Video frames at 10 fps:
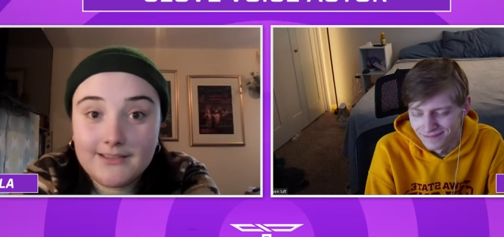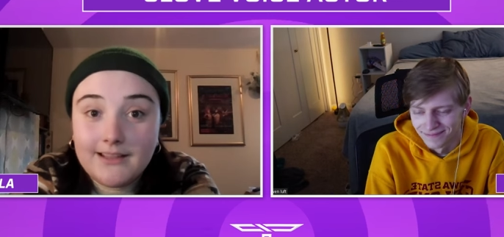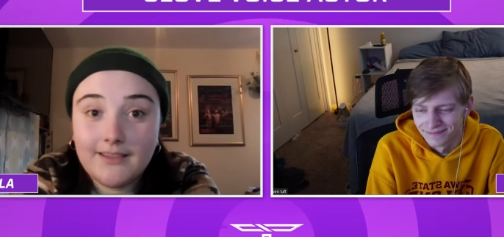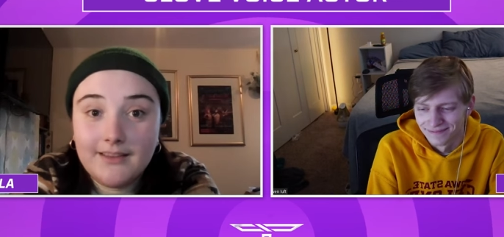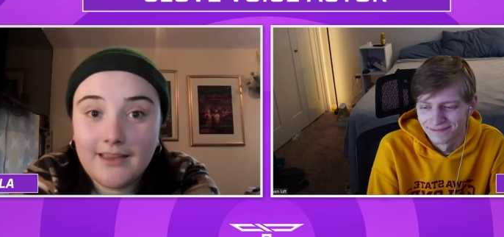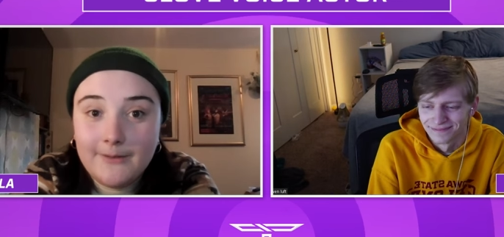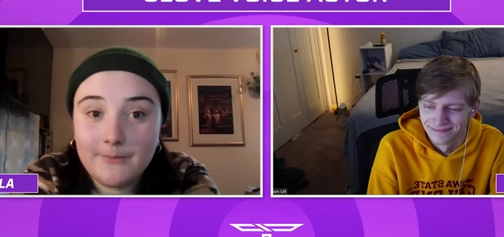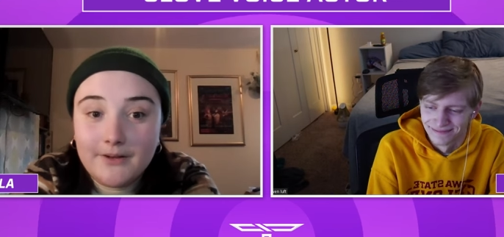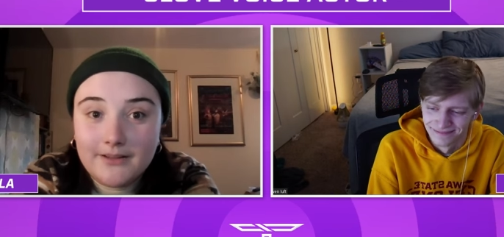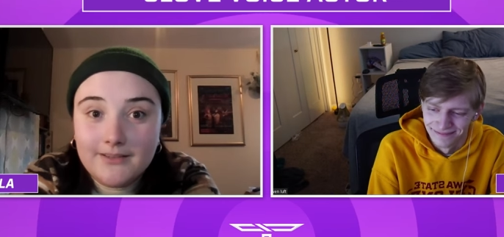Speaker 1: and it's in the
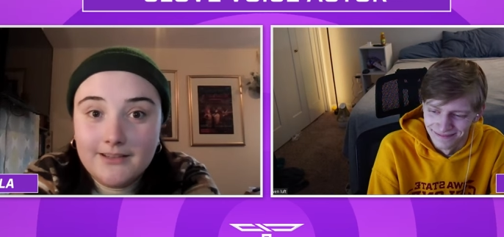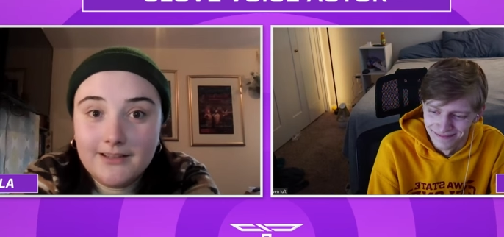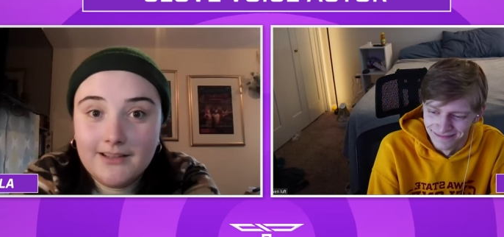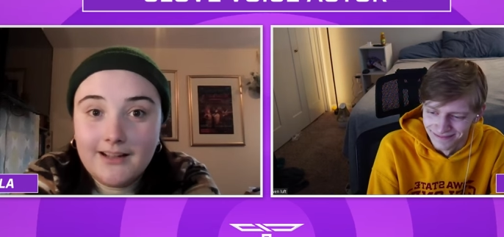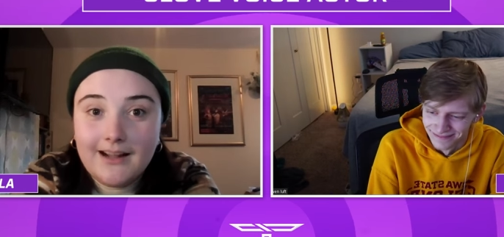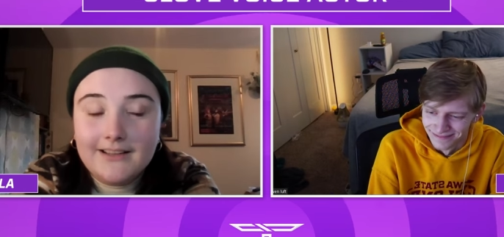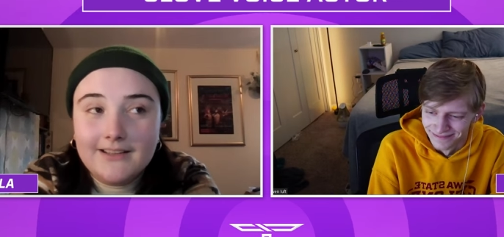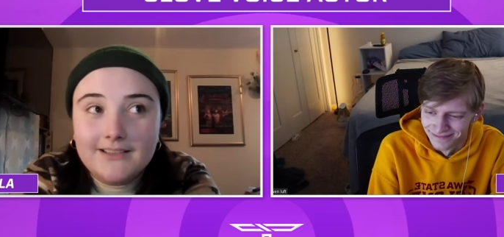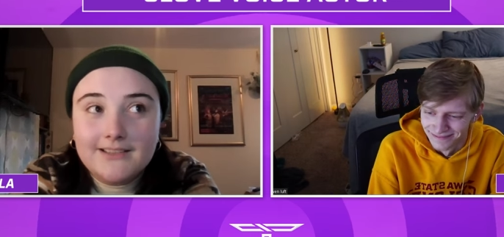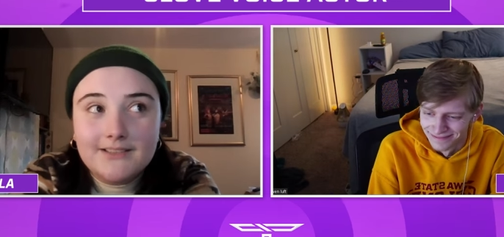game now.
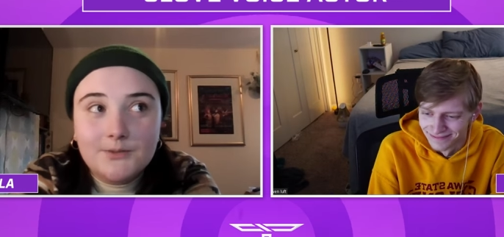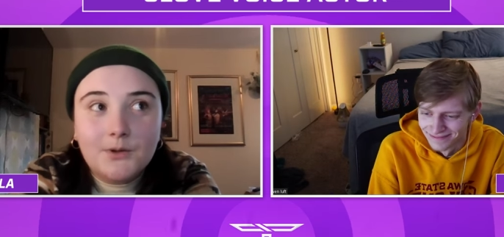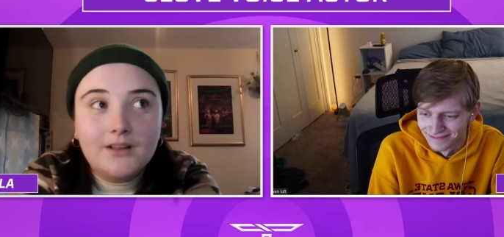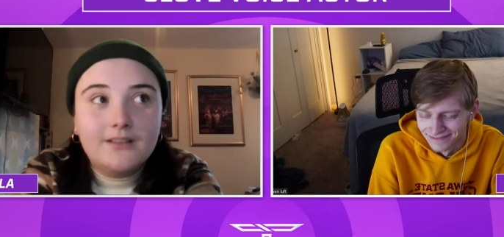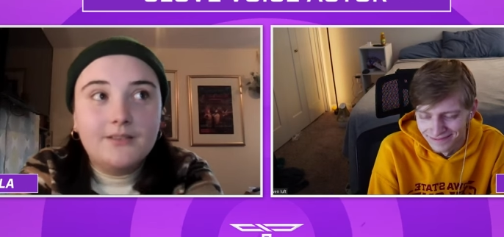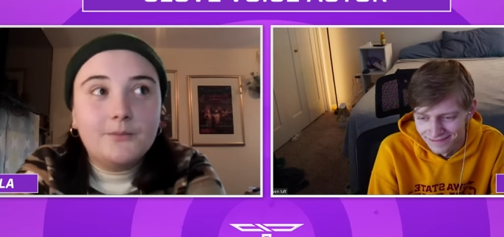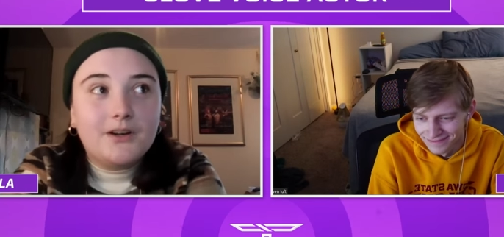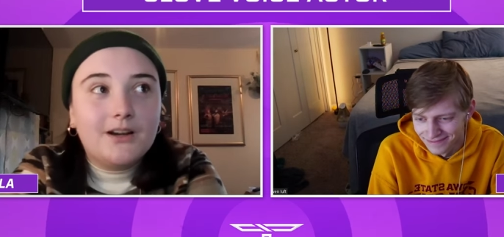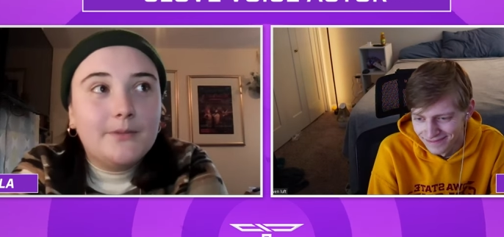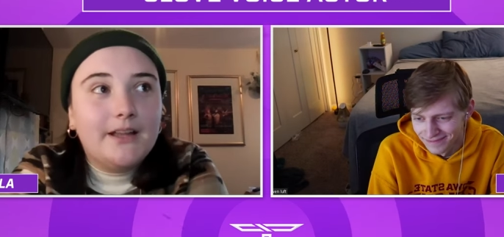And it's the one
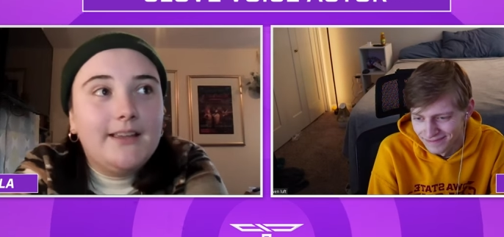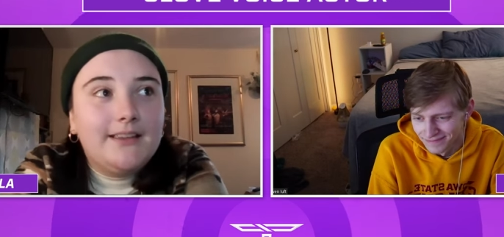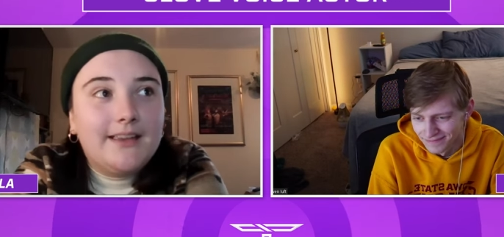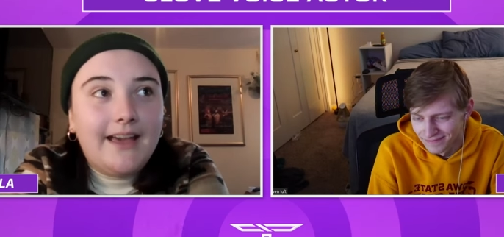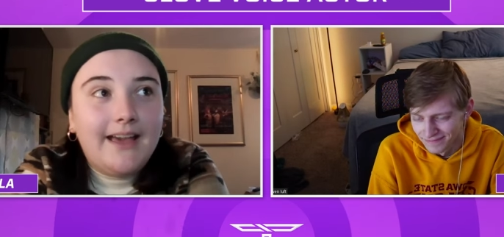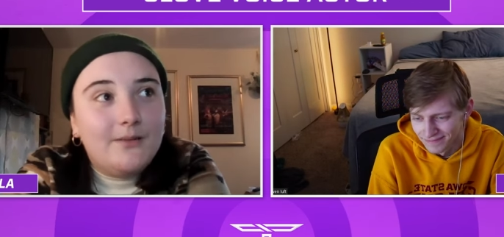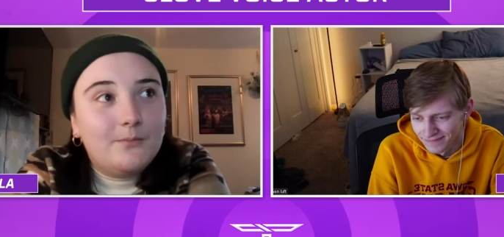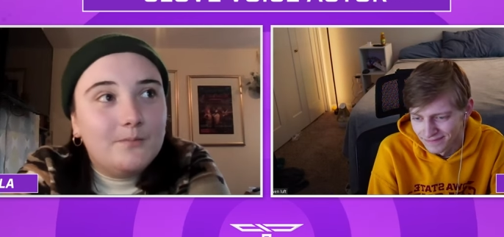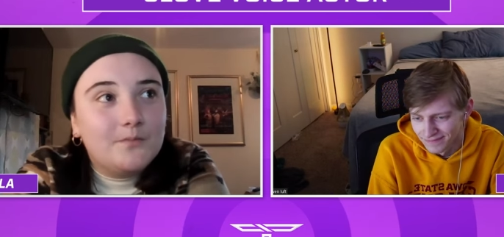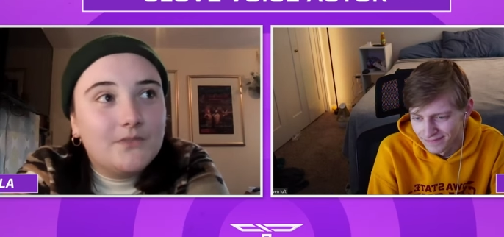where I'm like,
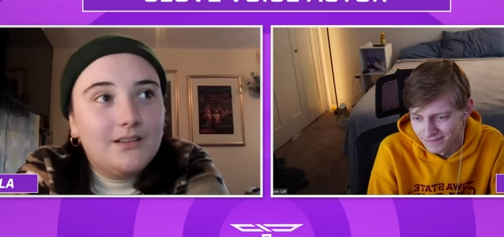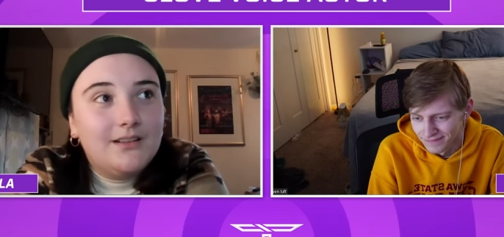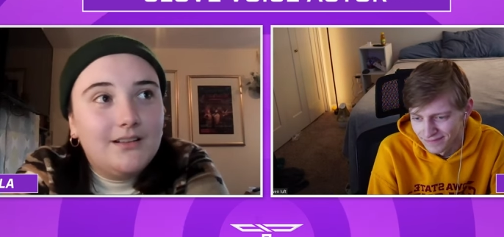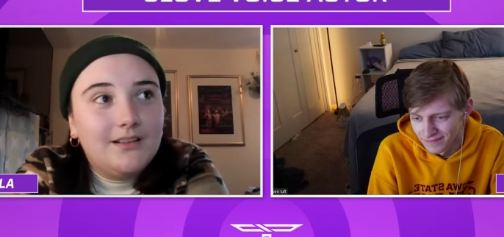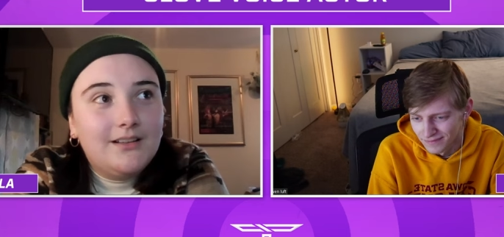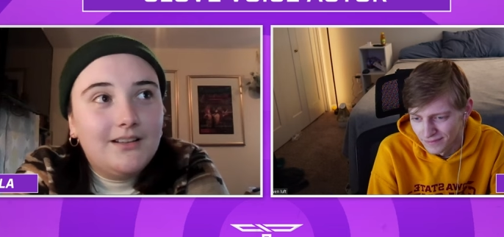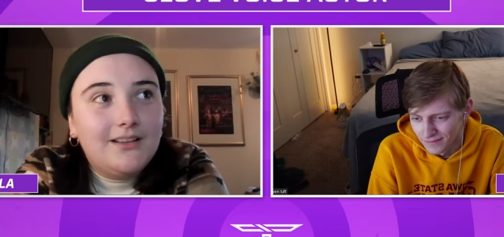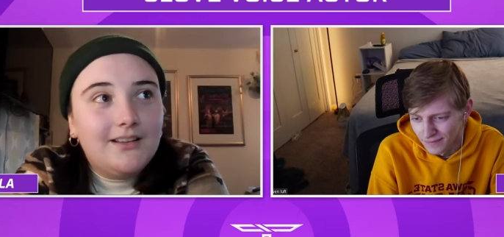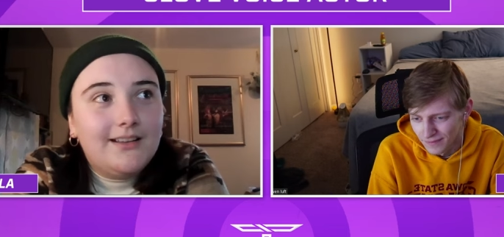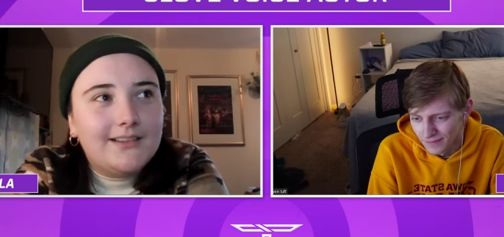um,
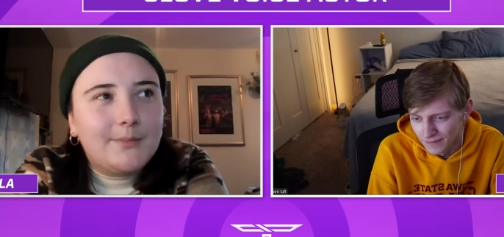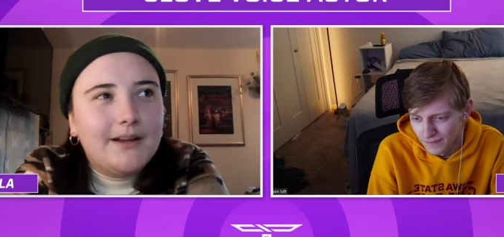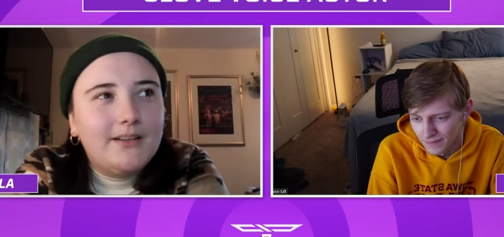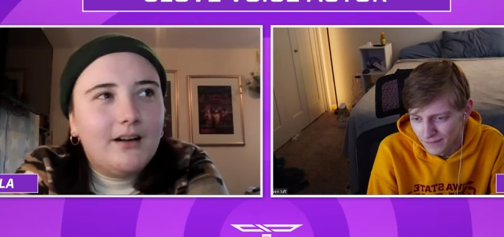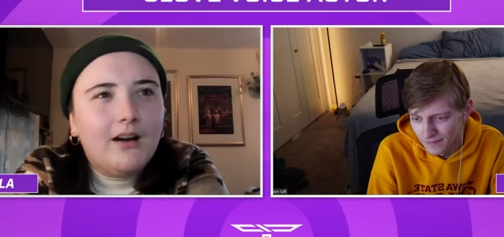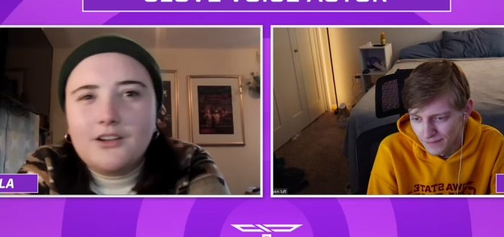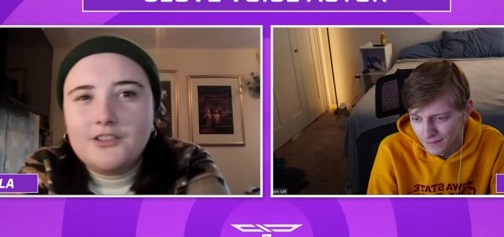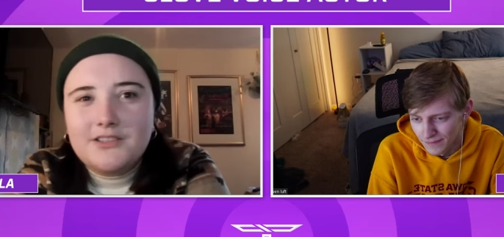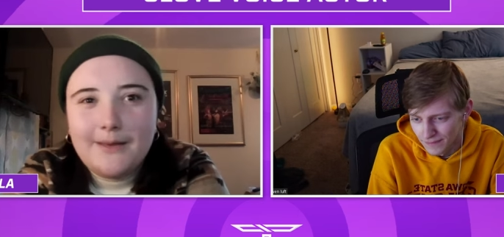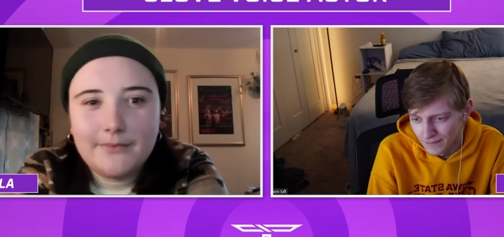it's my
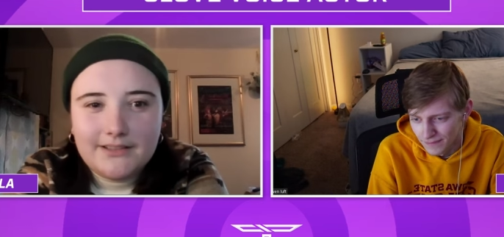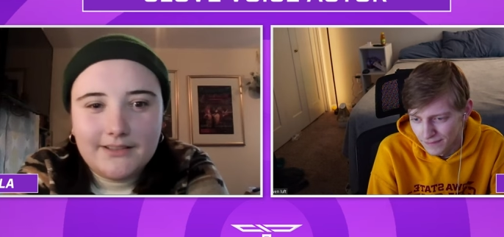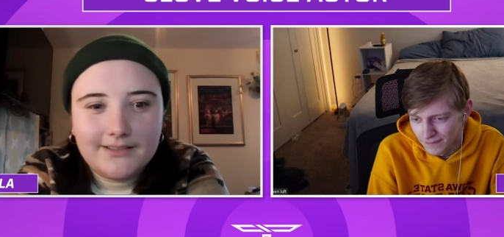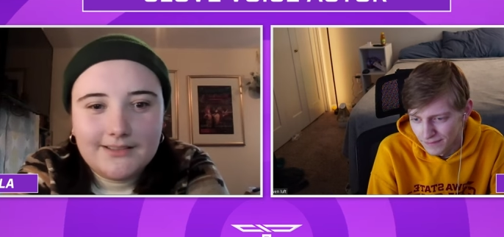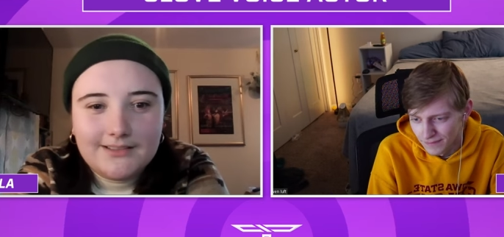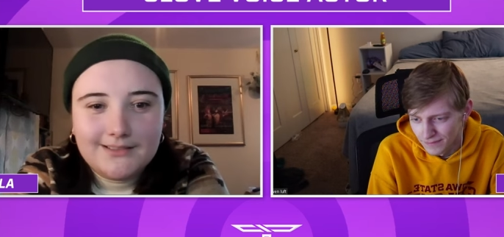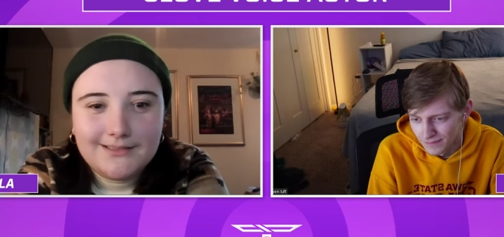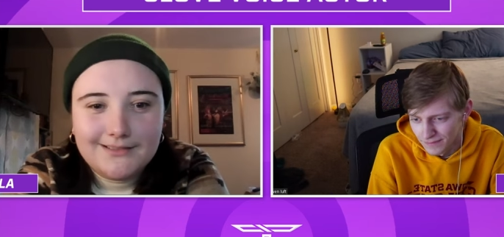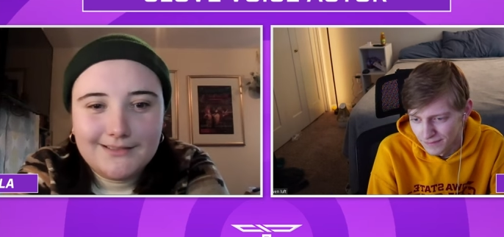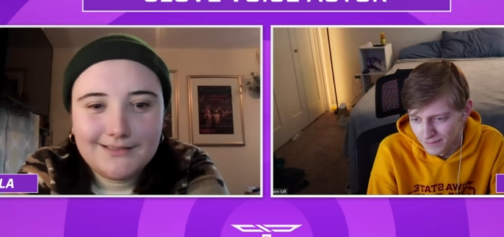arch nemesis,
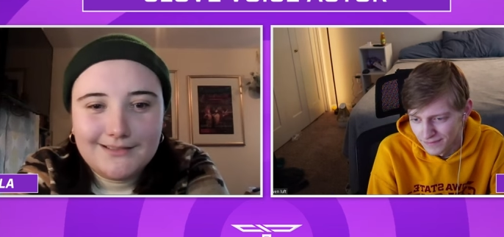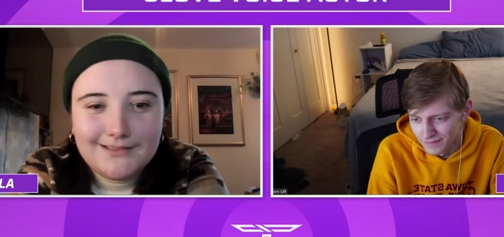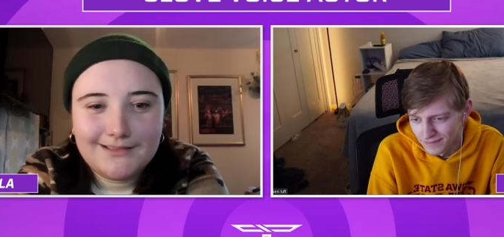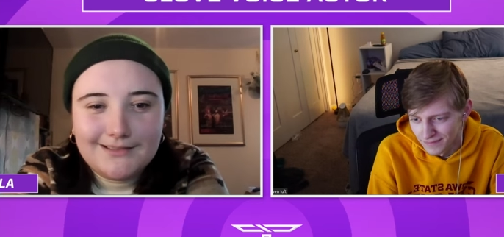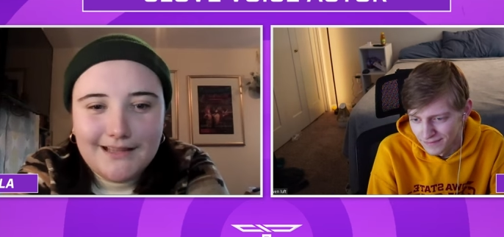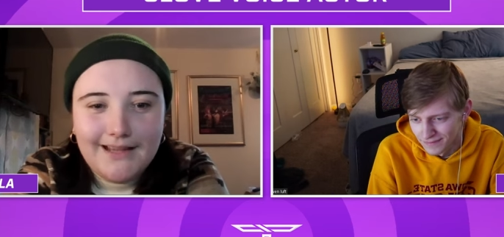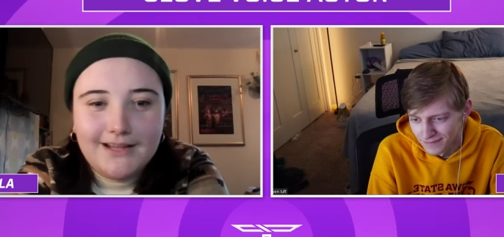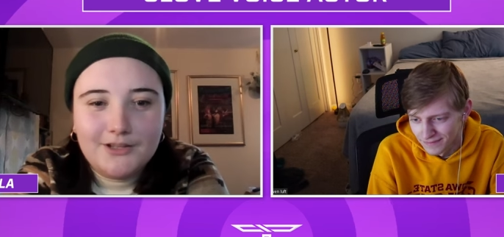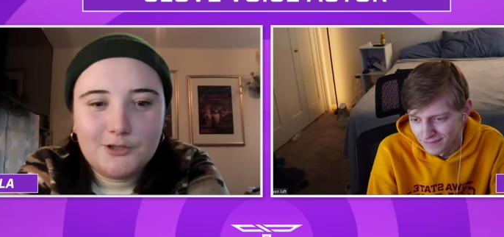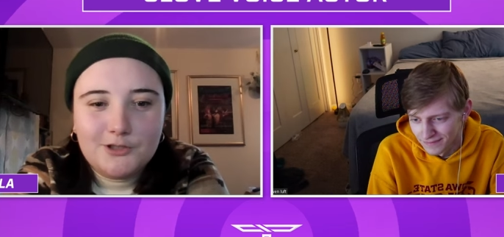
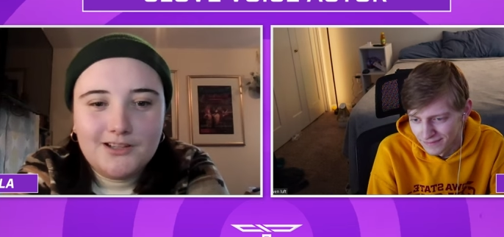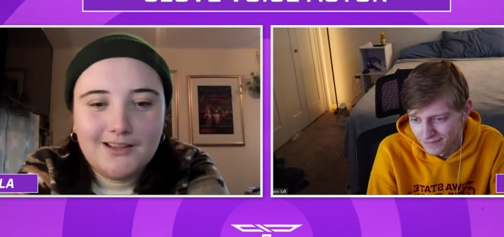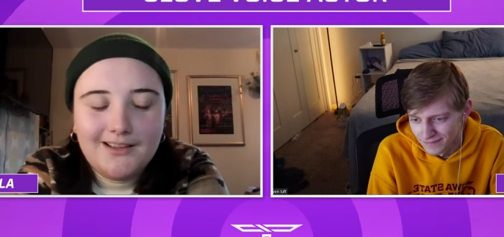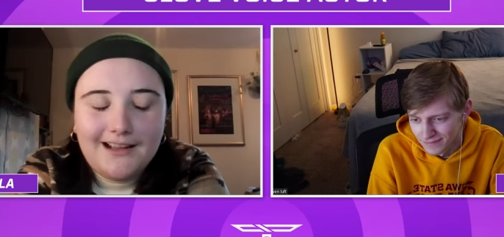Sage.